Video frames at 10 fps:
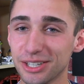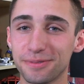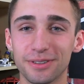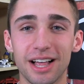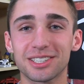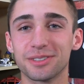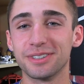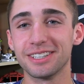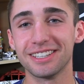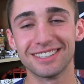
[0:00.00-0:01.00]
good
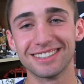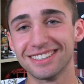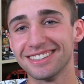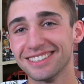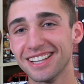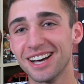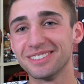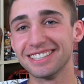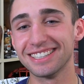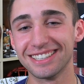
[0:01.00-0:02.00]
philosophy. Love
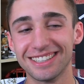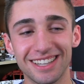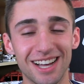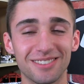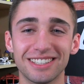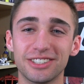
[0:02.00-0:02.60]
it. Love it.